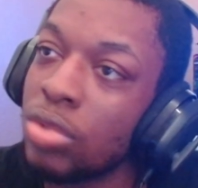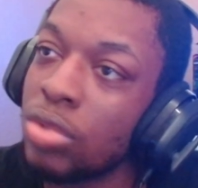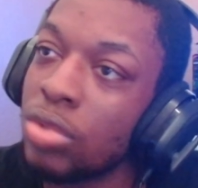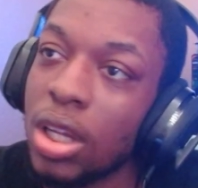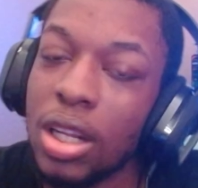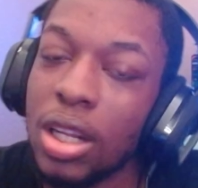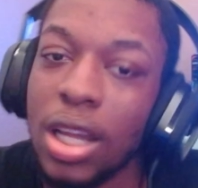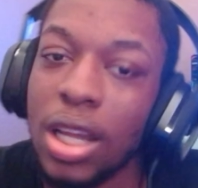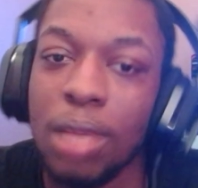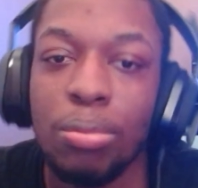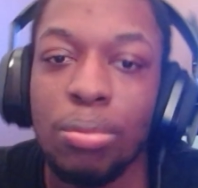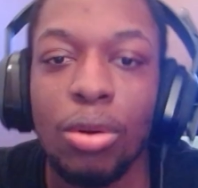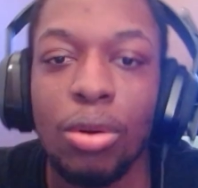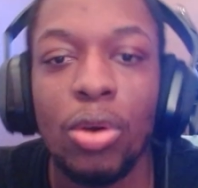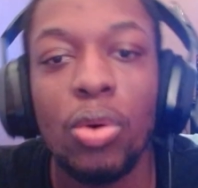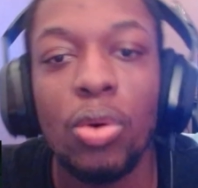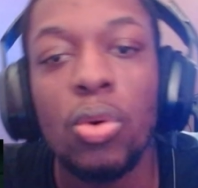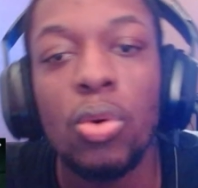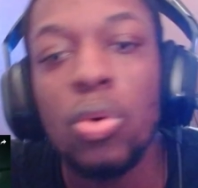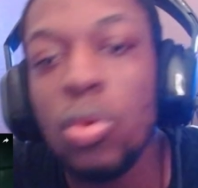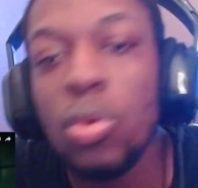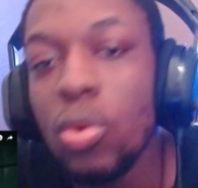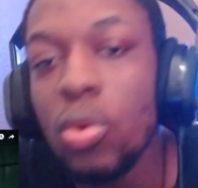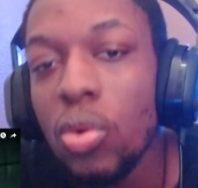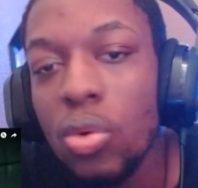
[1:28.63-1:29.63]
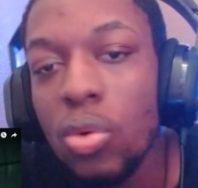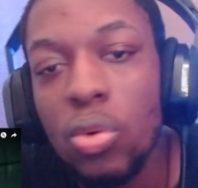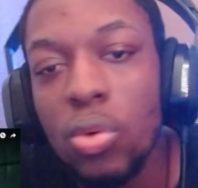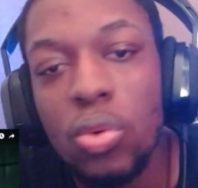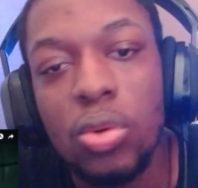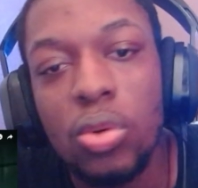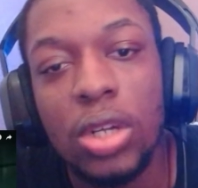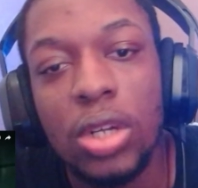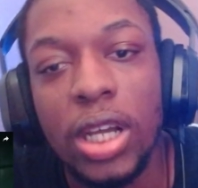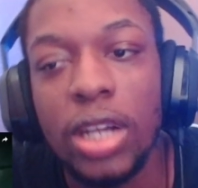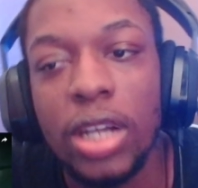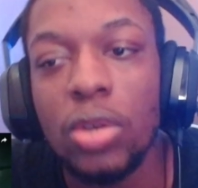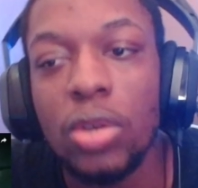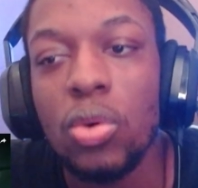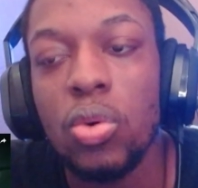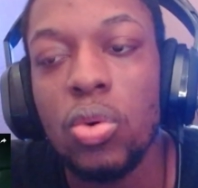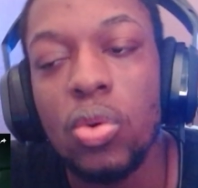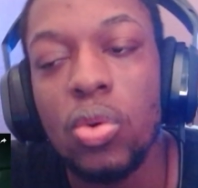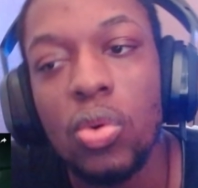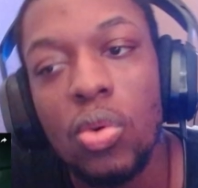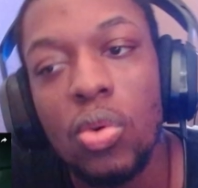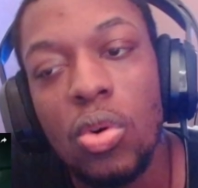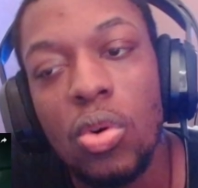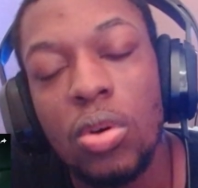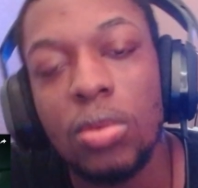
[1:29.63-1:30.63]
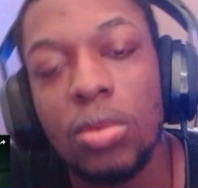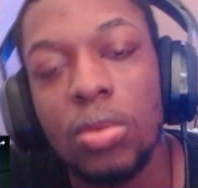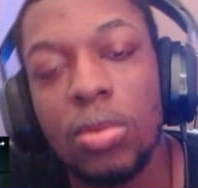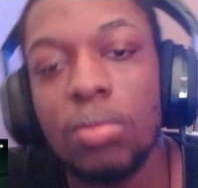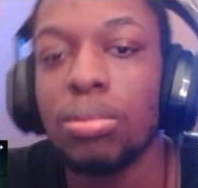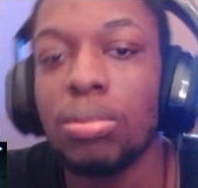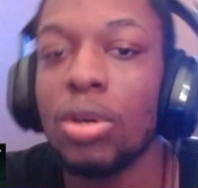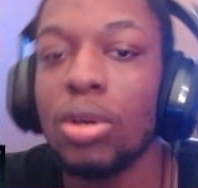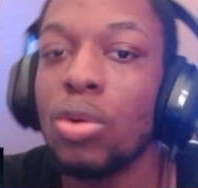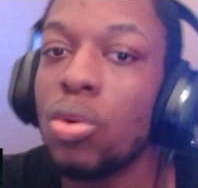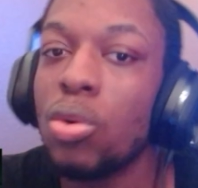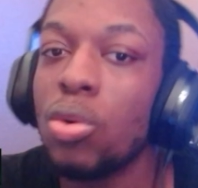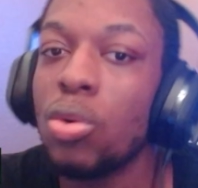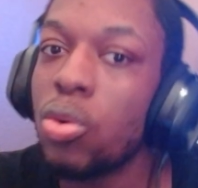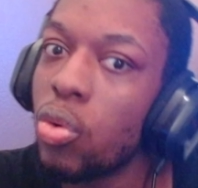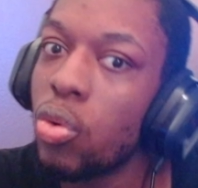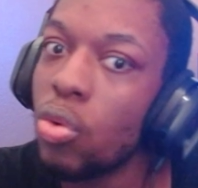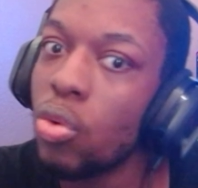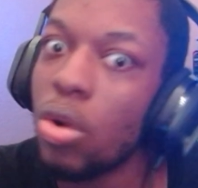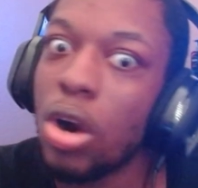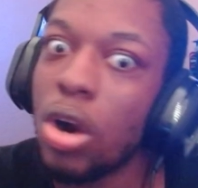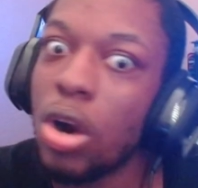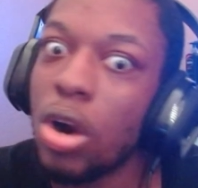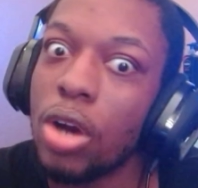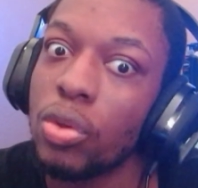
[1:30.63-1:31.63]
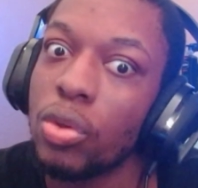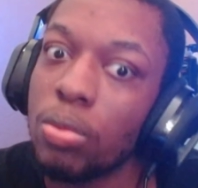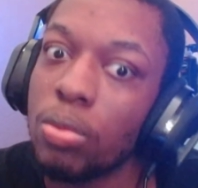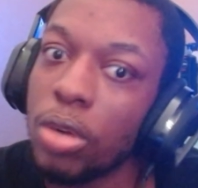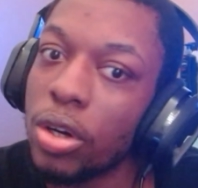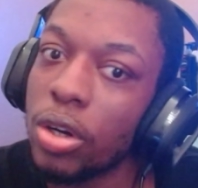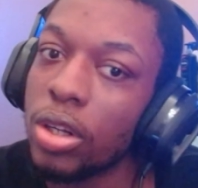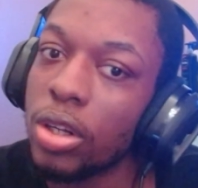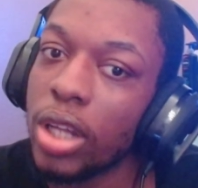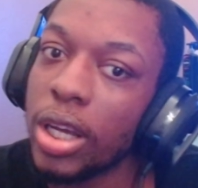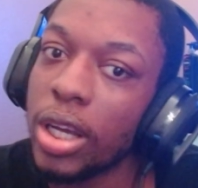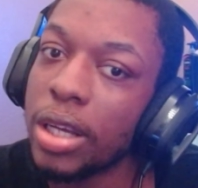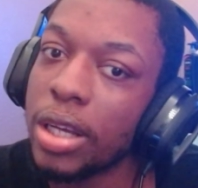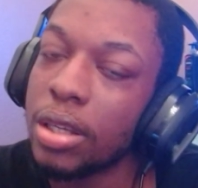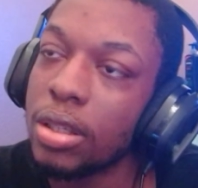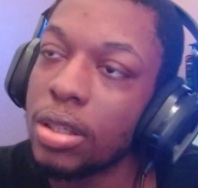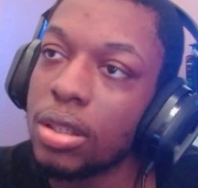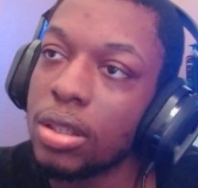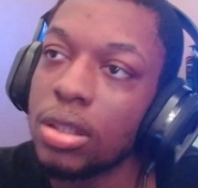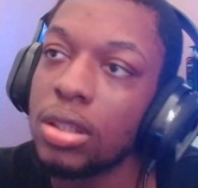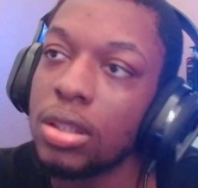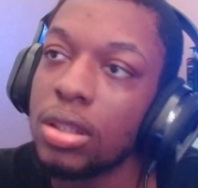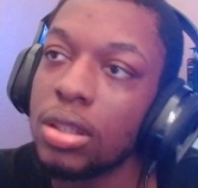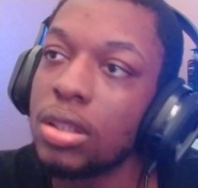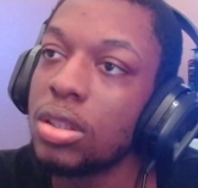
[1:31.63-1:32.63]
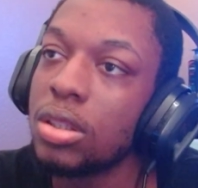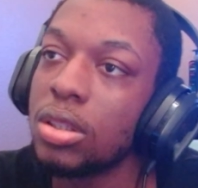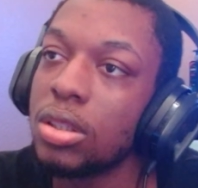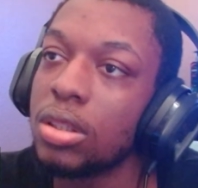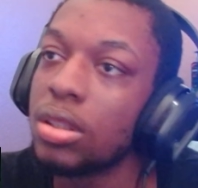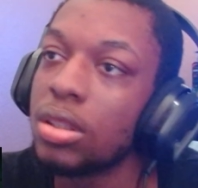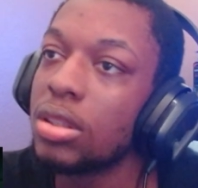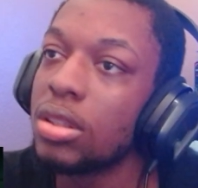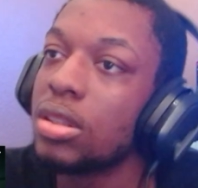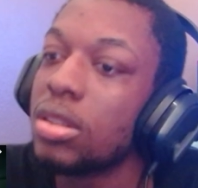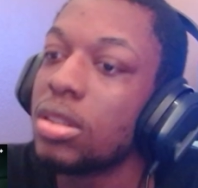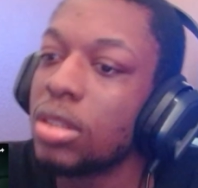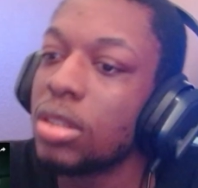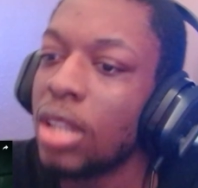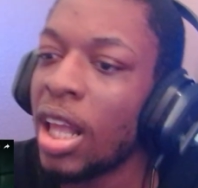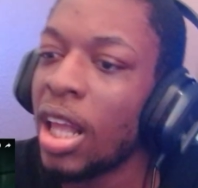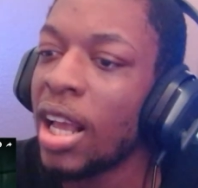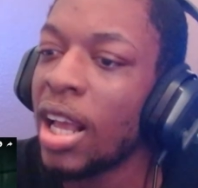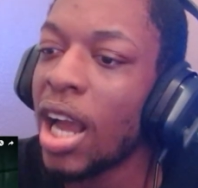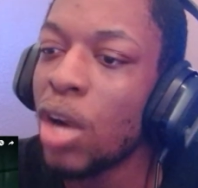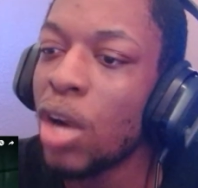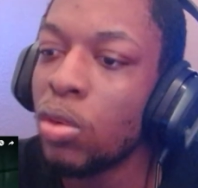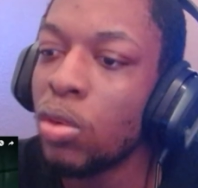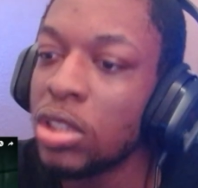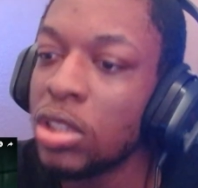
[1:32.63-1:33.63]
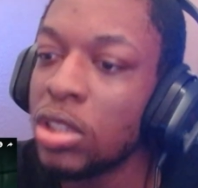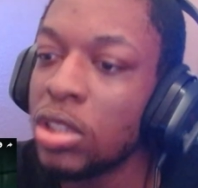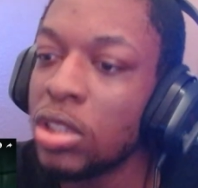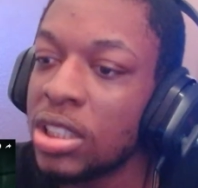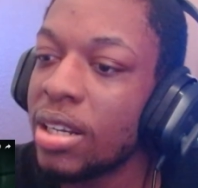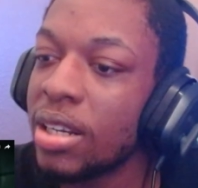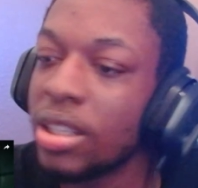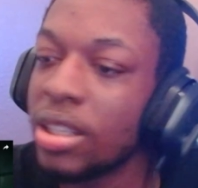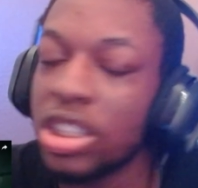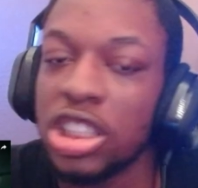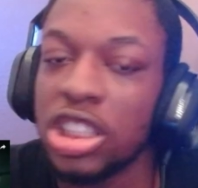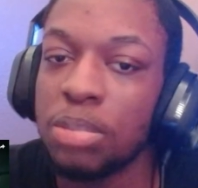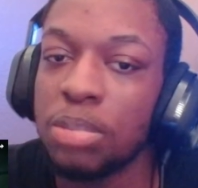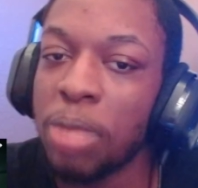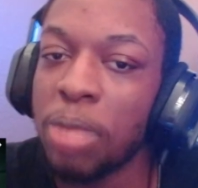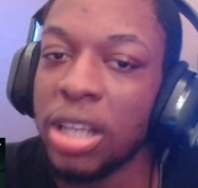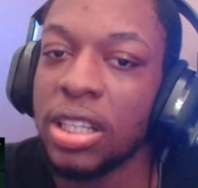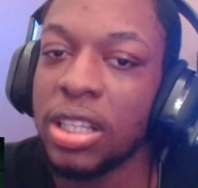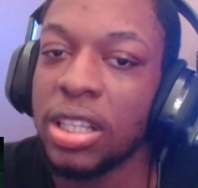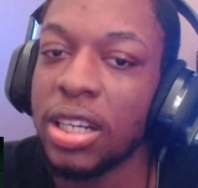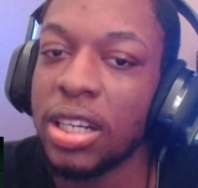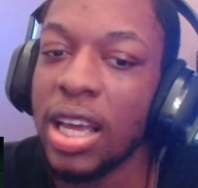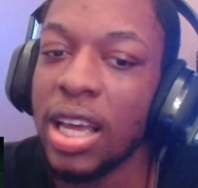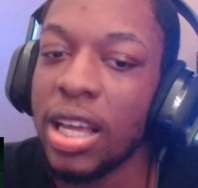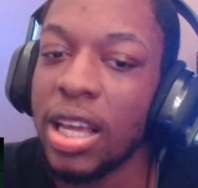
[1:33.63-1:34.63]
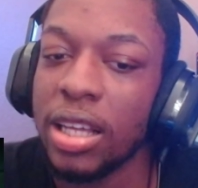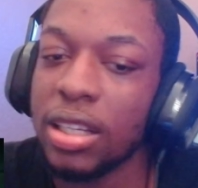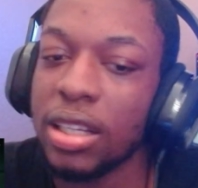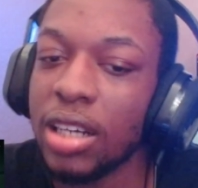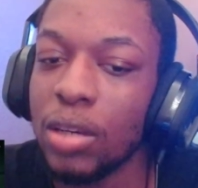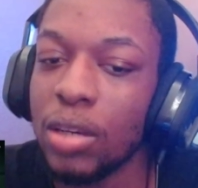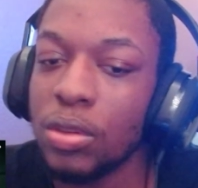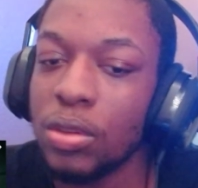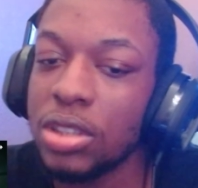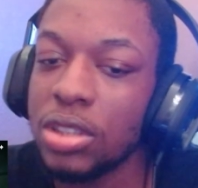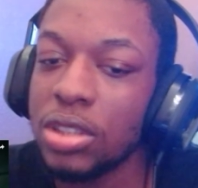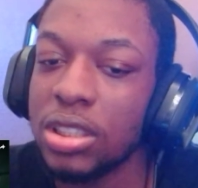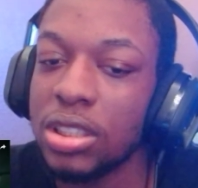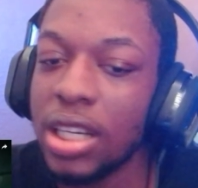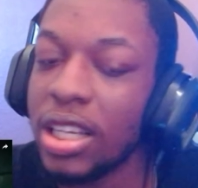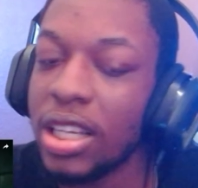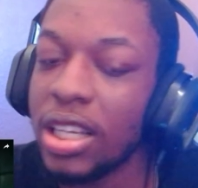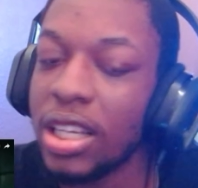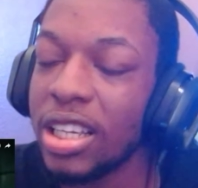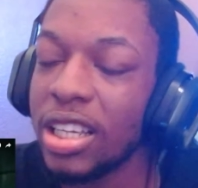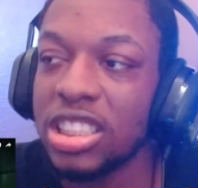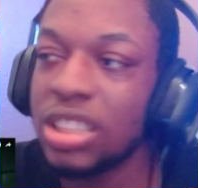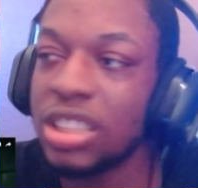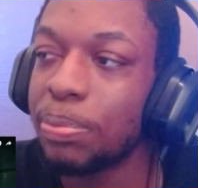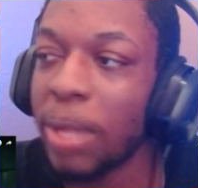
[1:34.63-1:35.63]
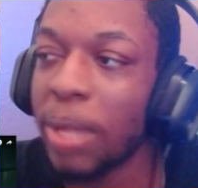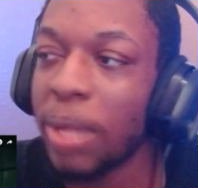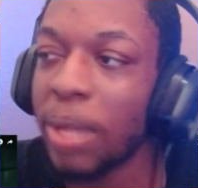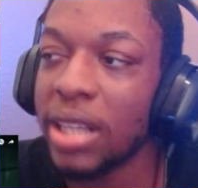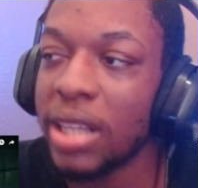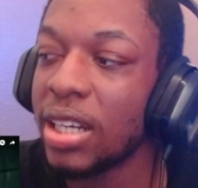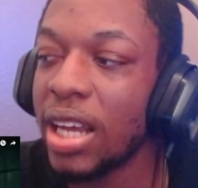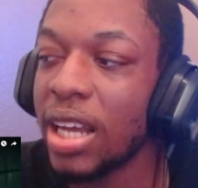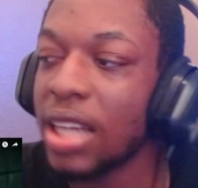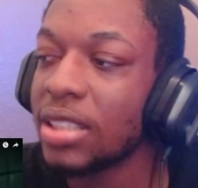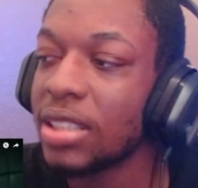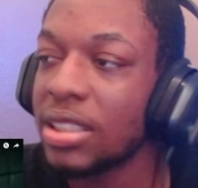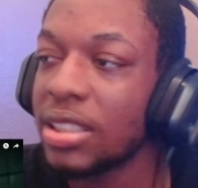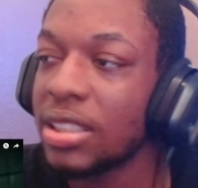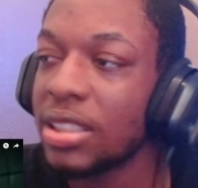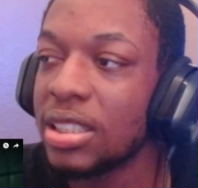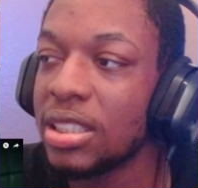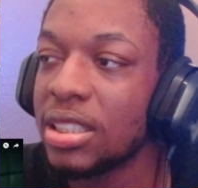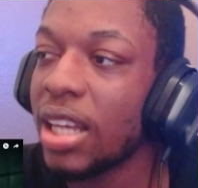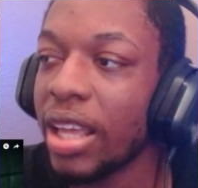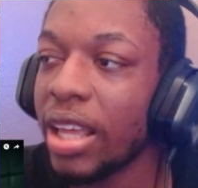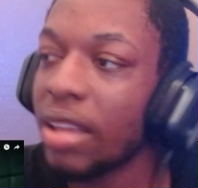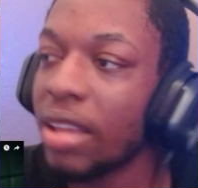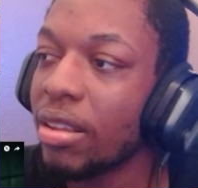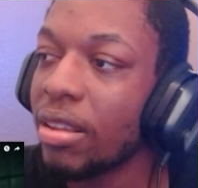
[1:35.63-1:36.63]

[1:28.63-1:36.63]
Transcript: Like bro, who? Like who? Bro, who are you, bro? Like, like I was not expecting that. I was not expecting that to like.